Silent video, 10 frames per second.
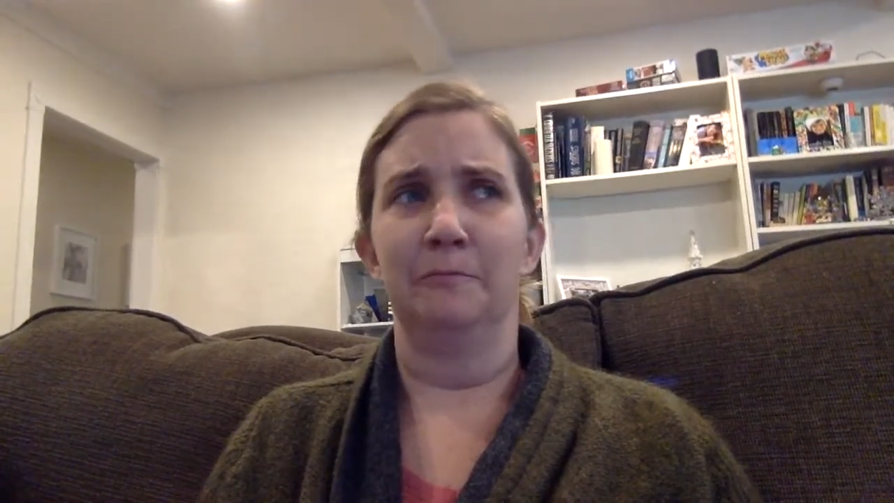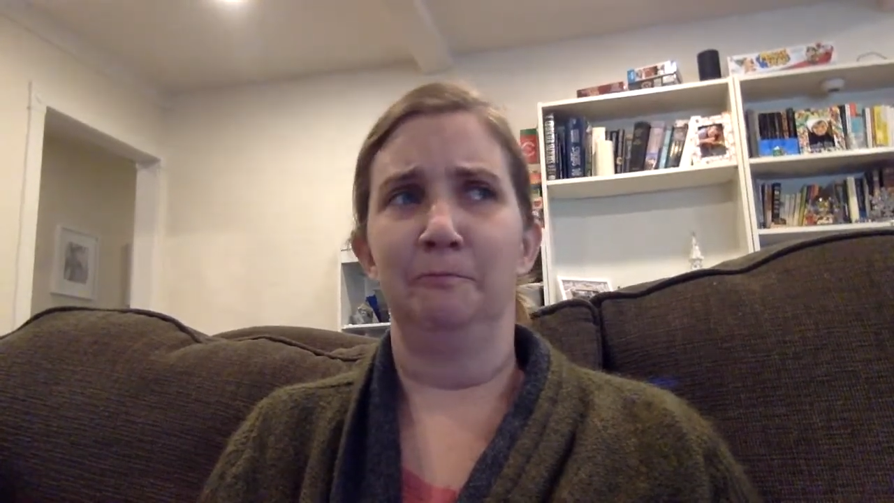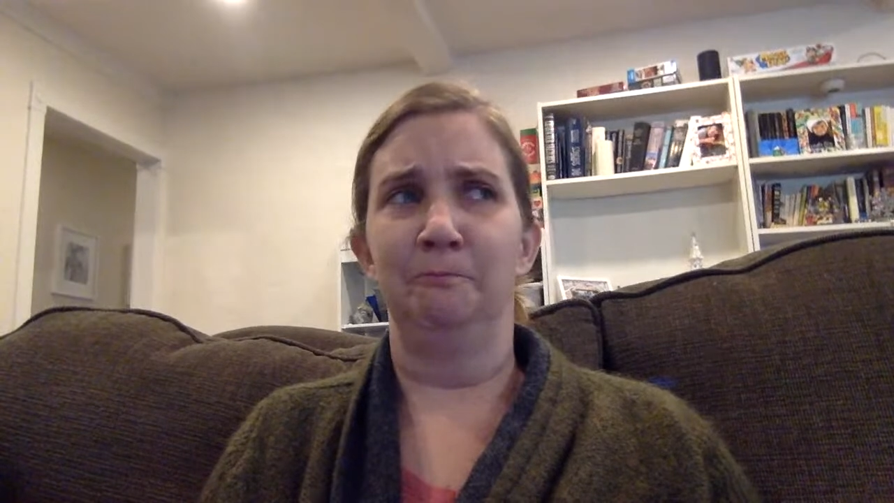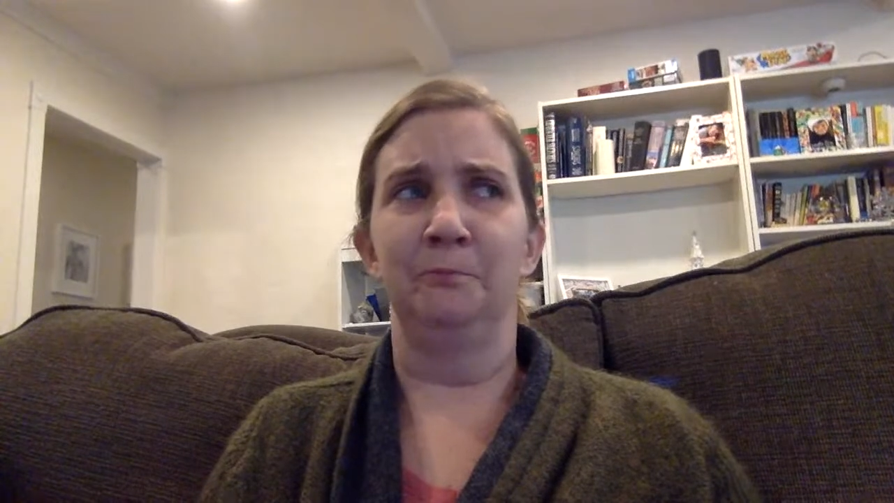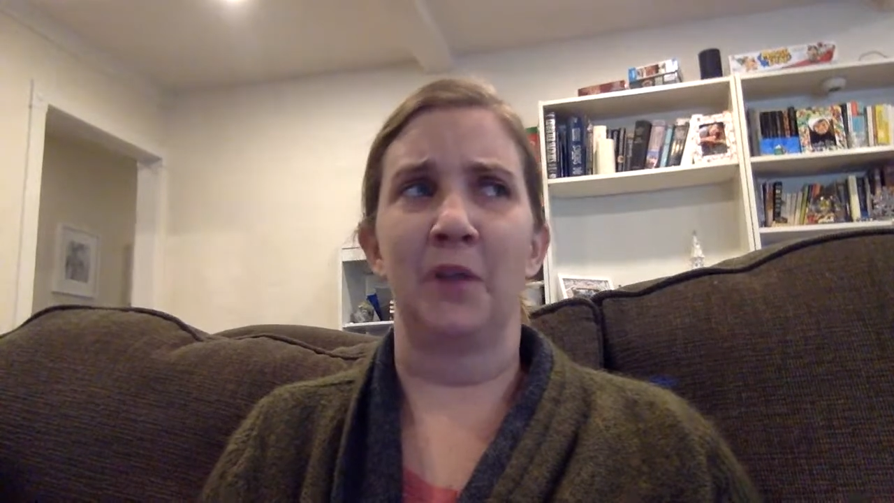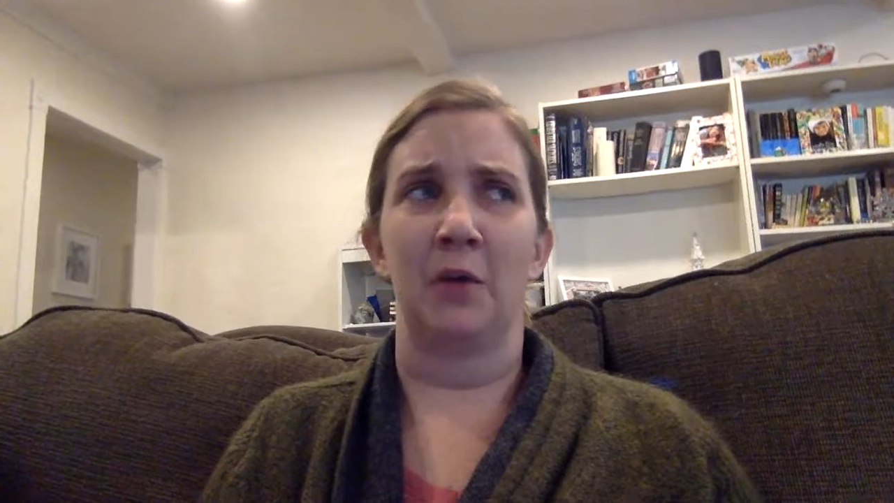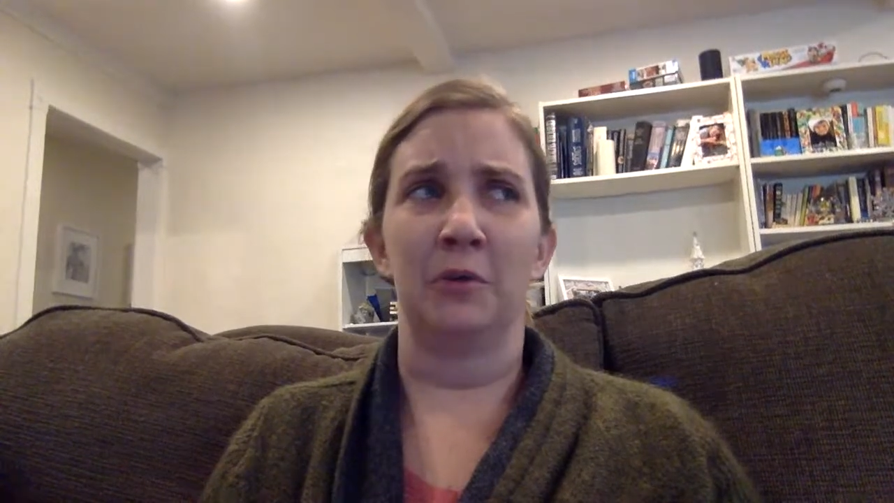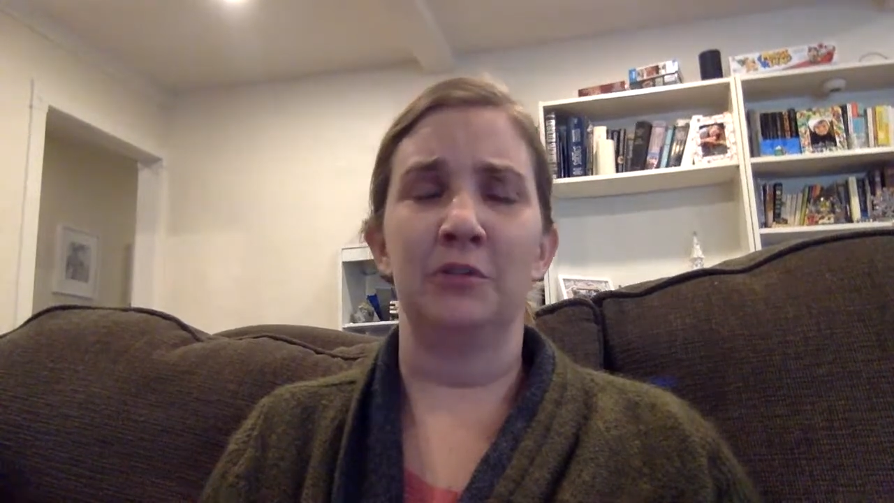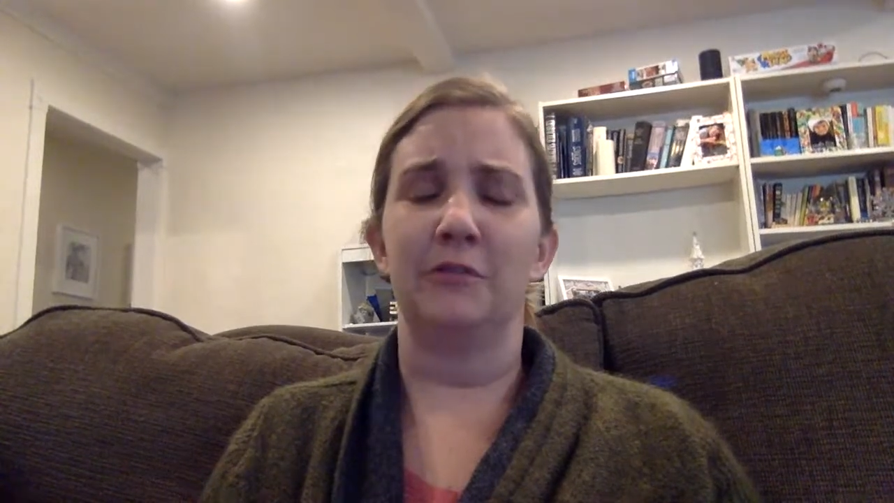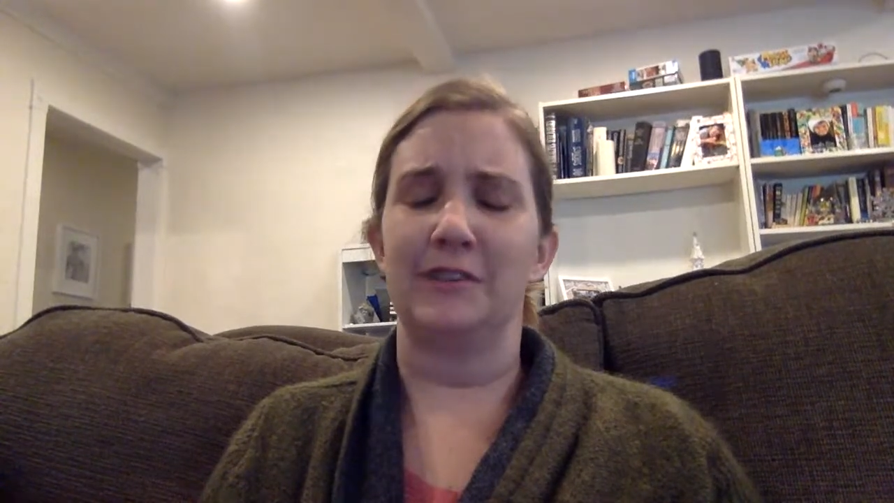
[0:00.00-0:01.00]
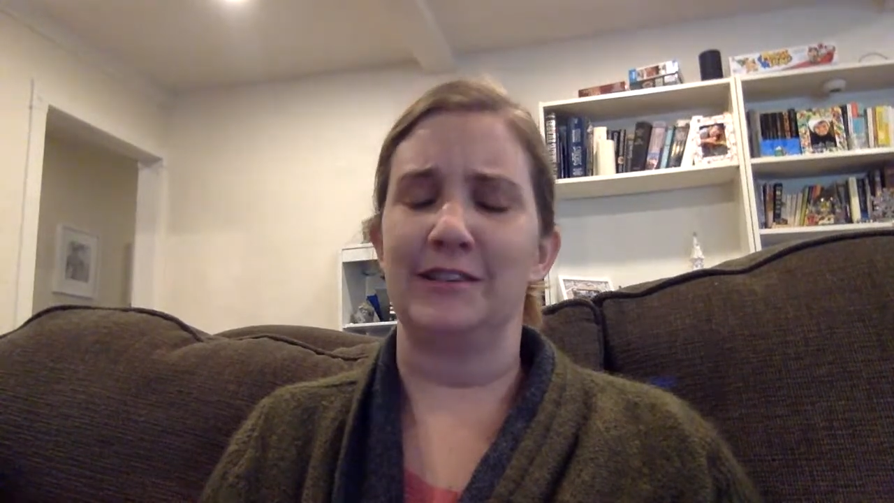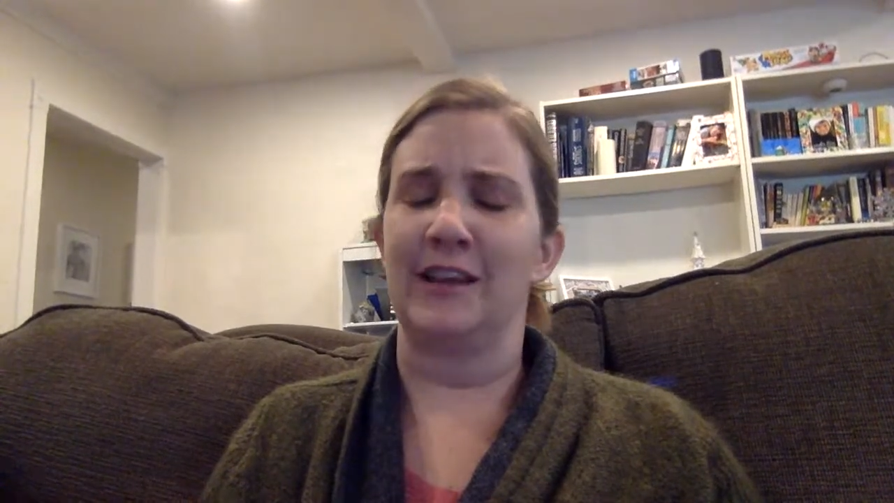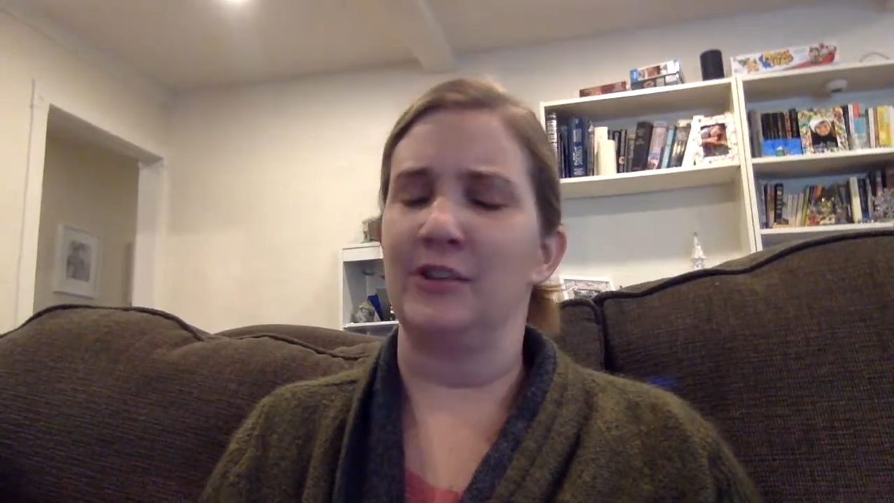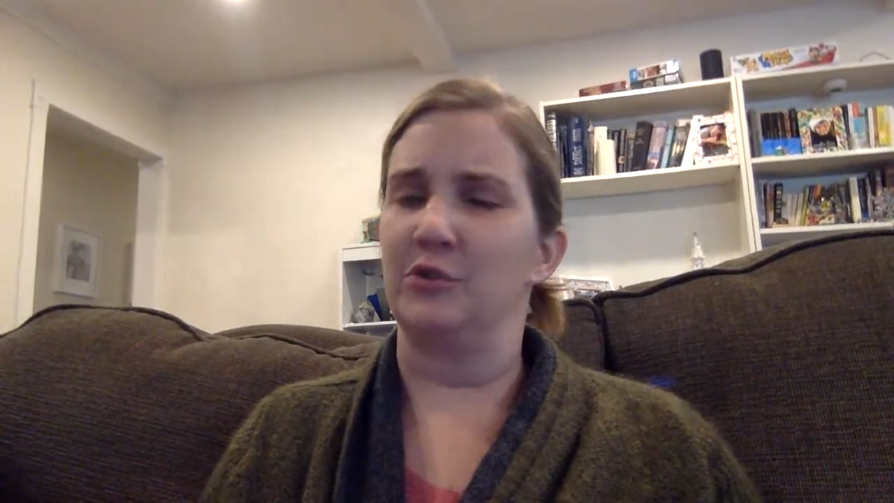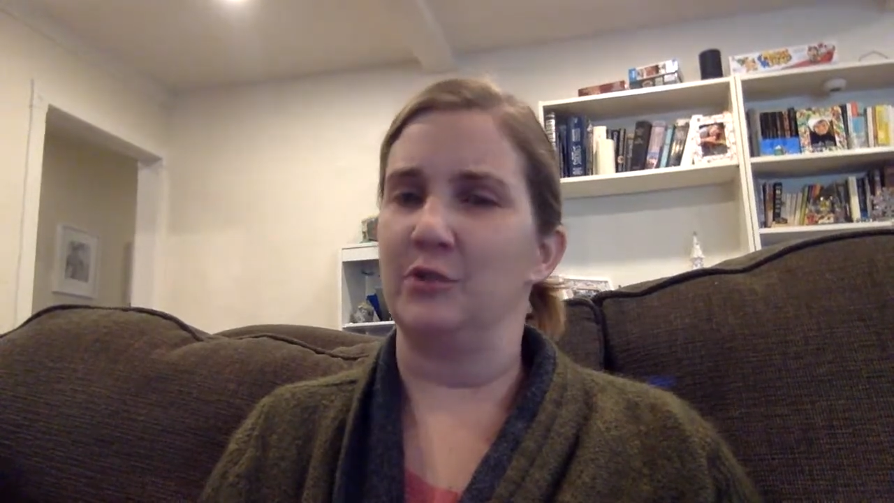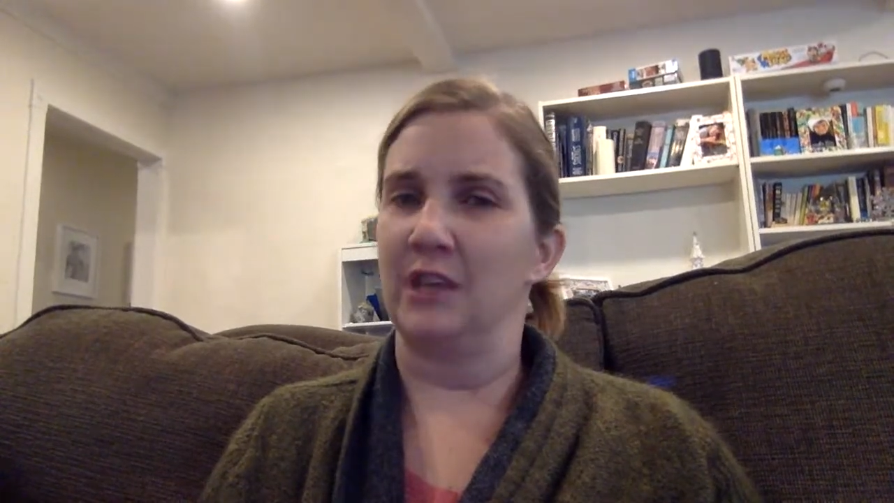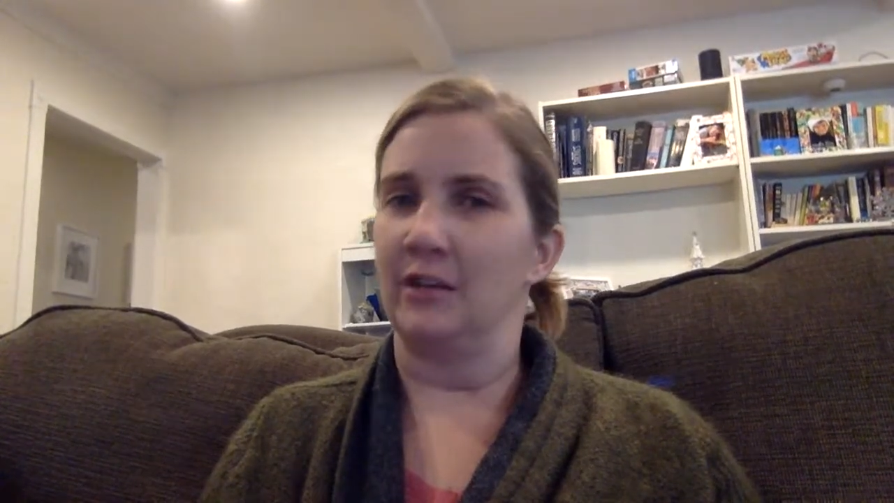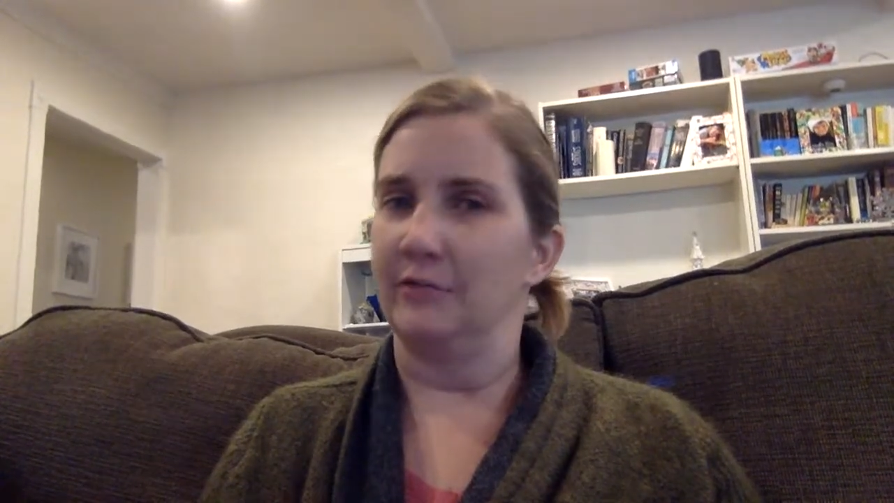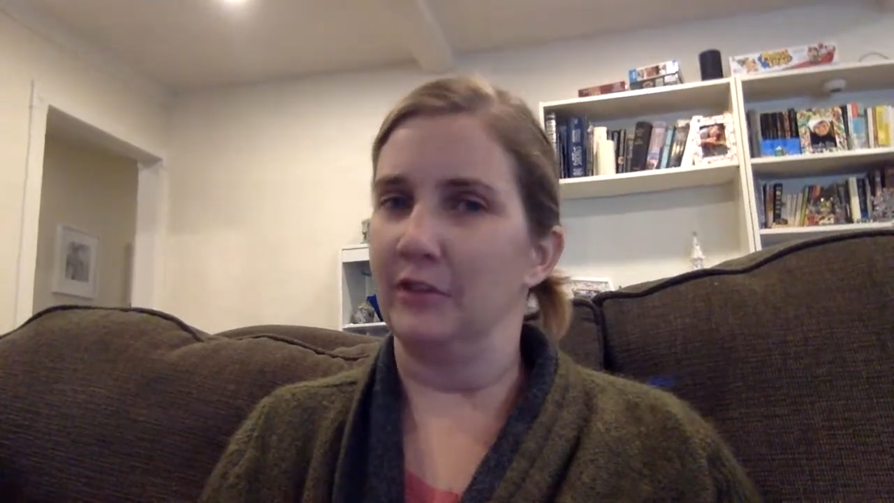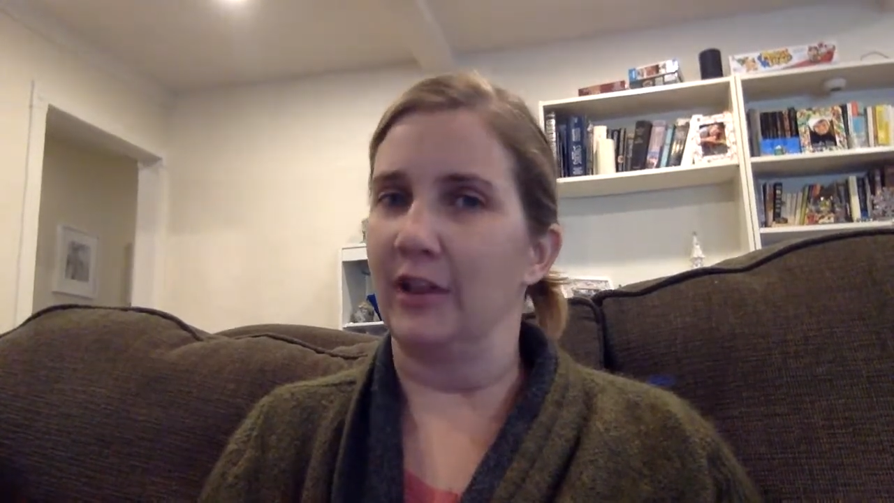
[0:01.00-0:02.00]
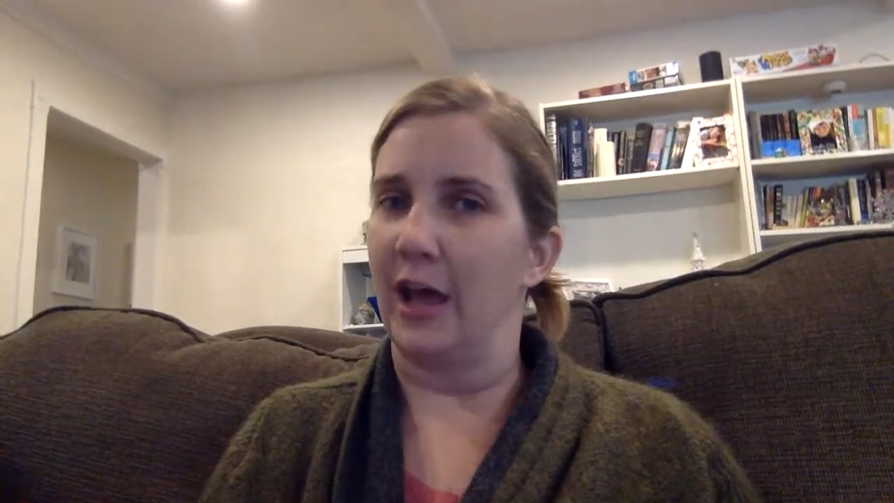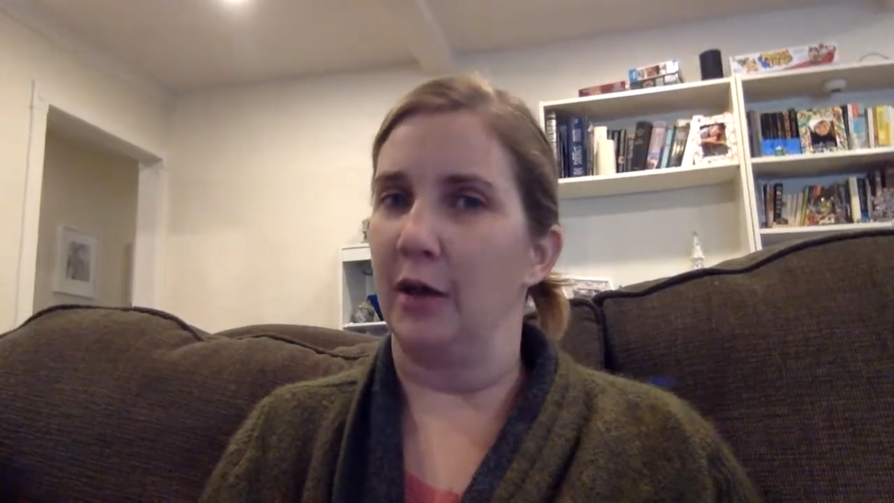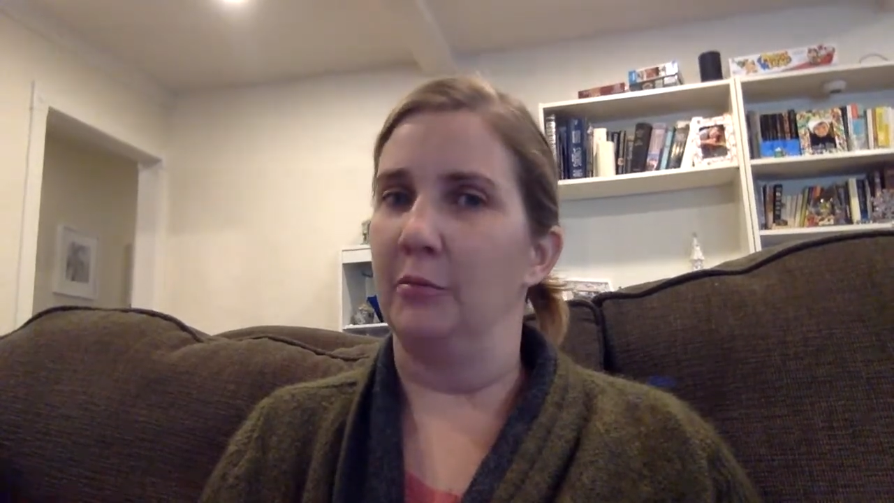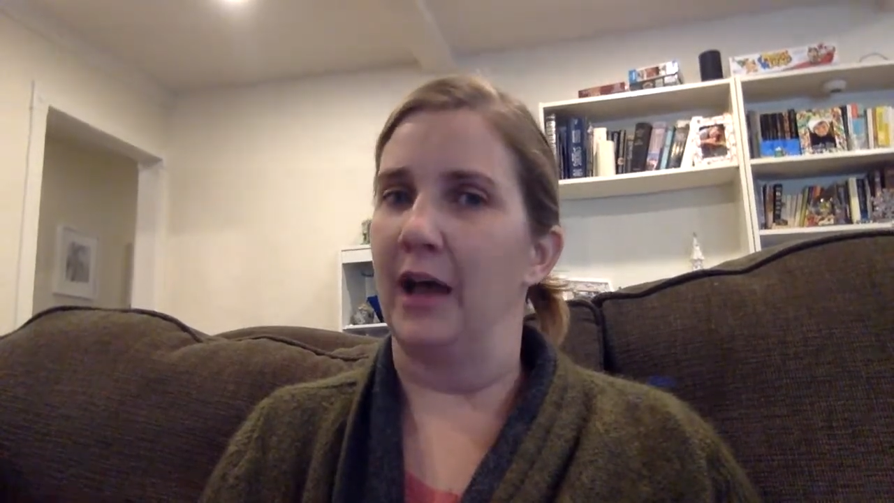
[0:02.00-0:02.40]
I wonder if the Santa Susana Field Lab